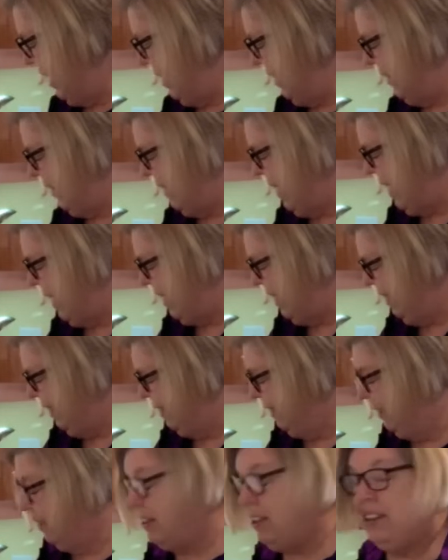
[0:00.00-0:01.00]
I said,
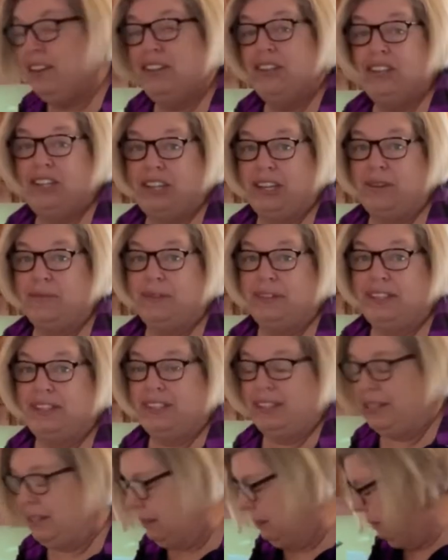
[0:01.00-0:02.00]
she was
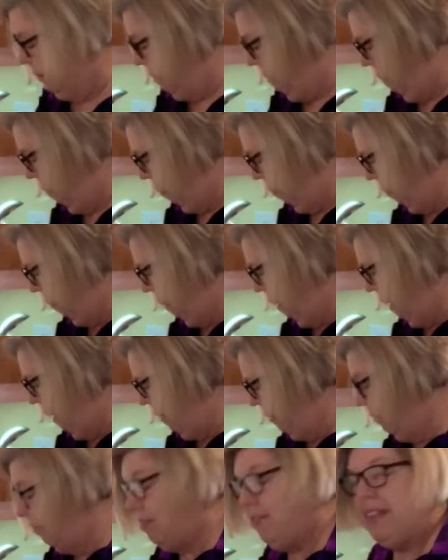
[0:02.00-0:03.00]
just
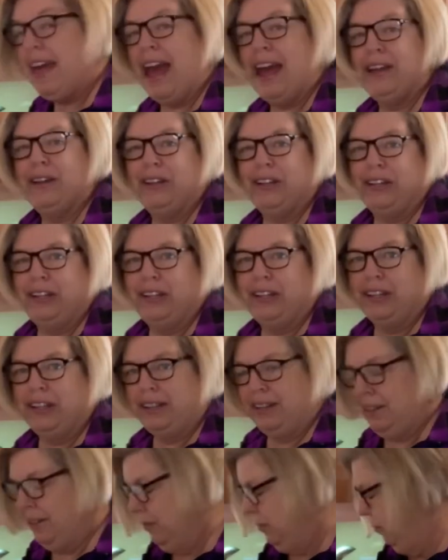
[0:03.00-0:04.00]
that good a
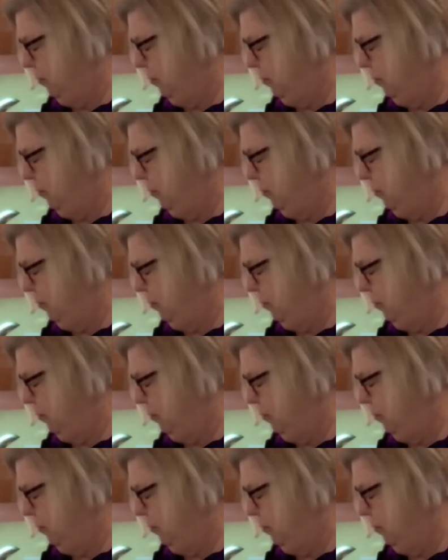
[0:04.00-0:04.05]
cook.